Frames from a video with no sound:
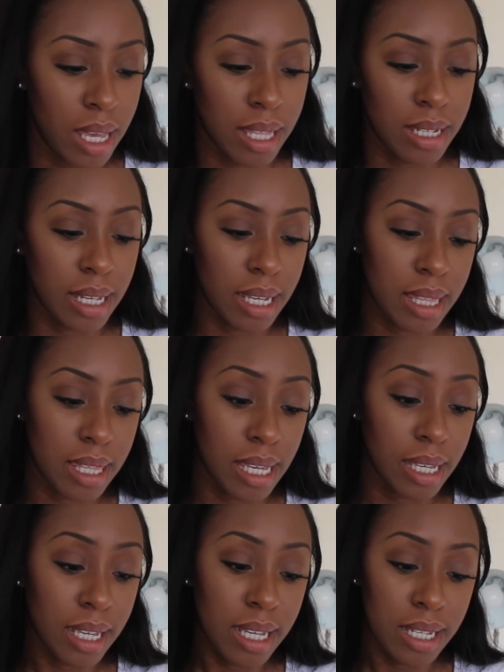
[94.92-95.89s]
The second
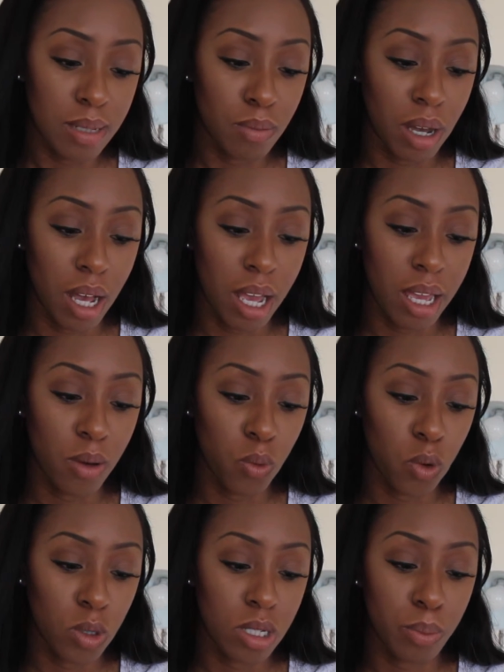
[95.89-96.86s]
thing is my
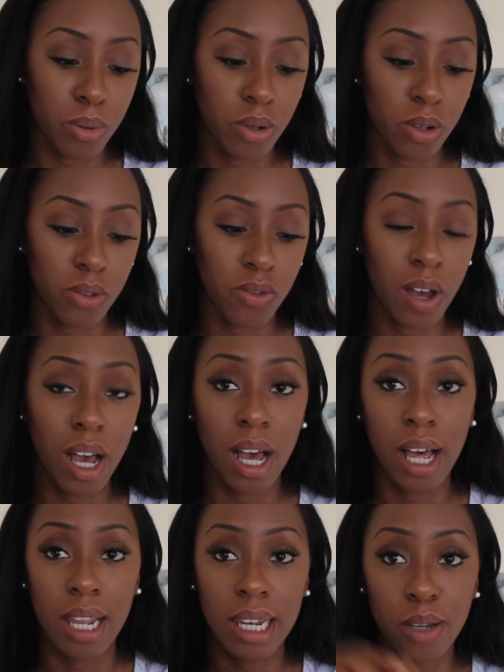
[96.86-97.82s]
waterproof
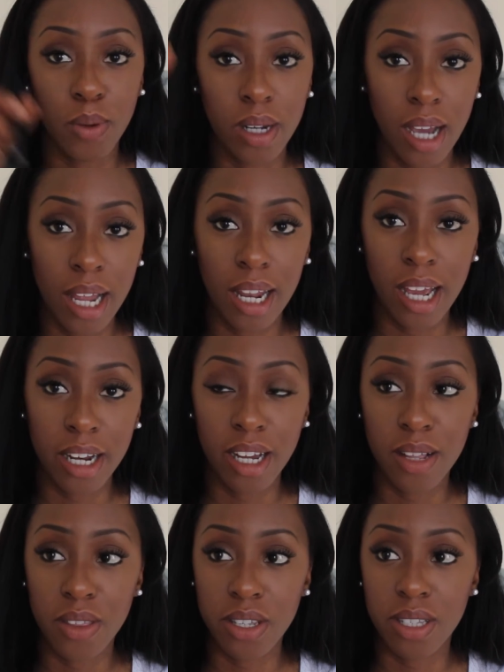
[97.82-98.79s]
liquid
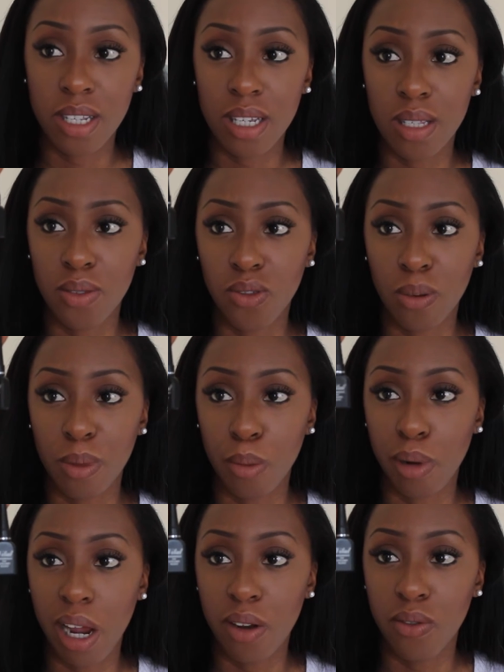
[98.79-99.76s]
eyeliner. This is from the
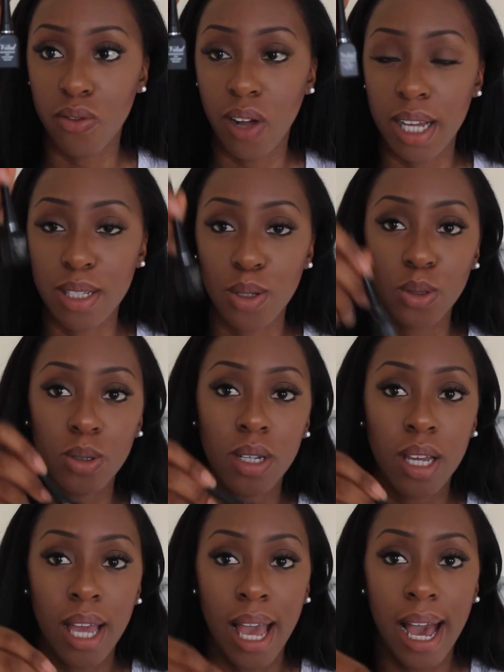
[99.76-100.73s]
brand Vital,
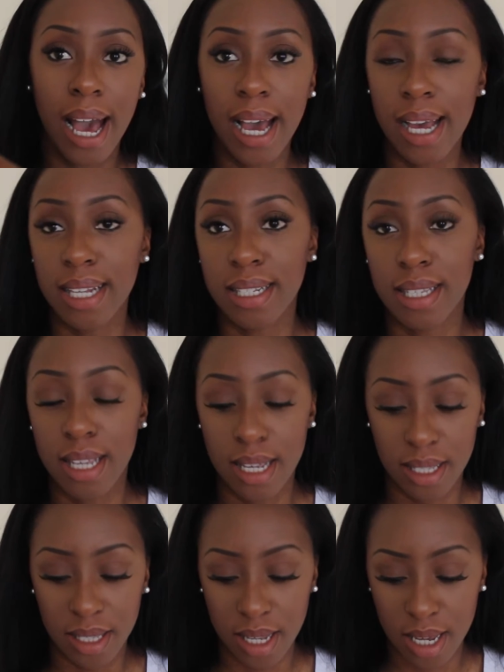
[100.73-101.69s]
and
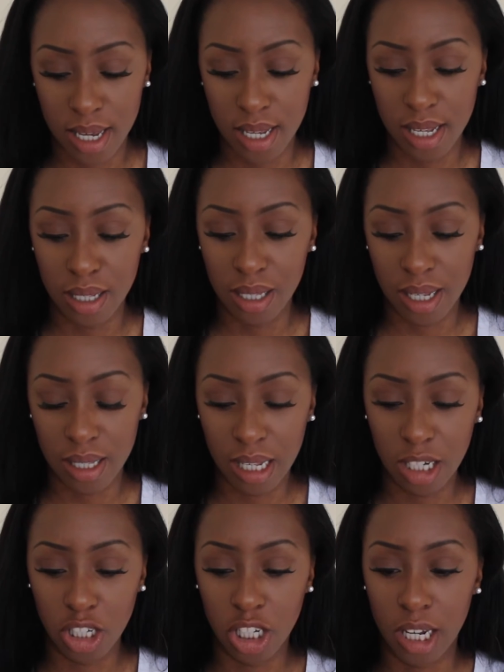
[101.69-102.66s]
this is
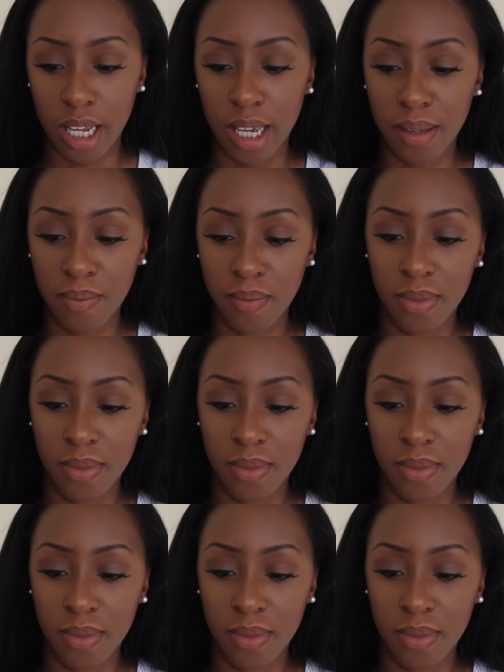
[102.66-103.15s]
essentially